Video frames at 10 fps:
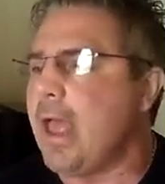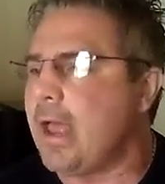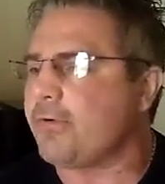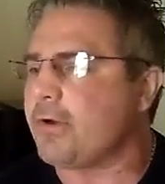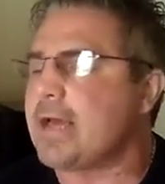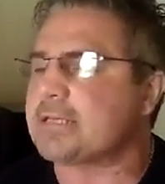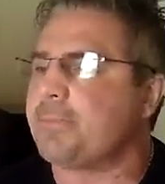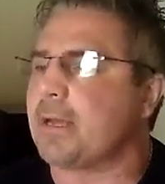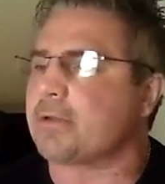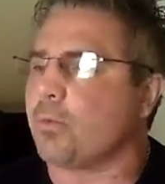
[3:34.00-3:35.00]
every
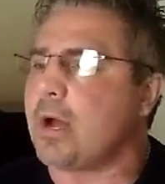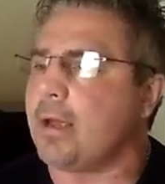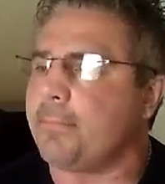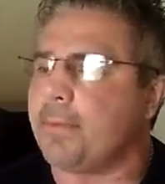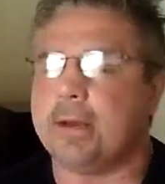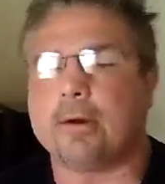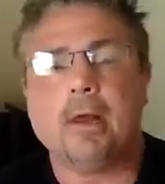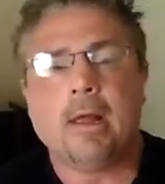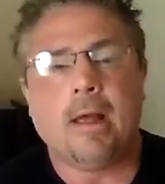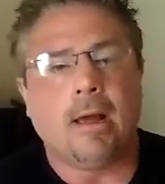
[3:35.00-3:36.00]
aspect of why I'm here.
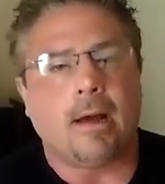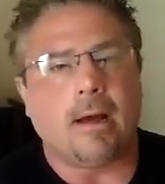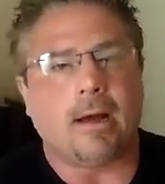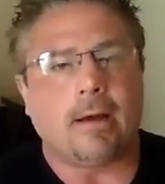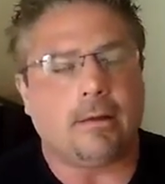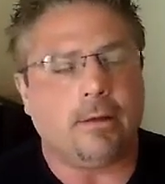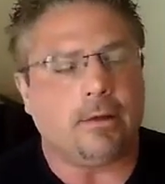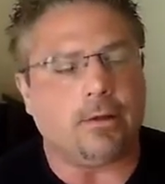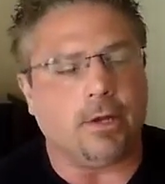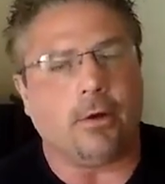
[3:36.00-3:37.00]

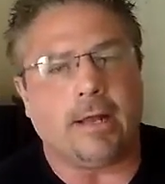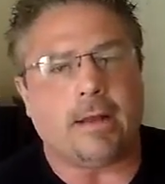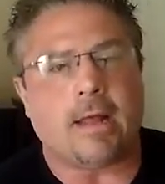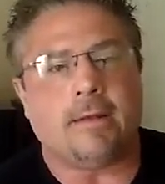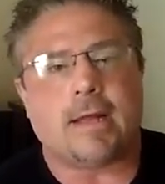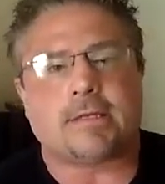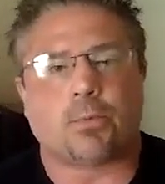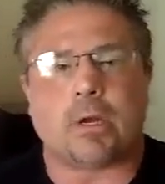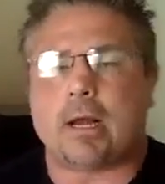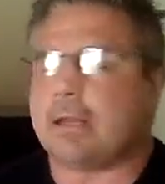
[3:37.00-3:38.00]
And that's what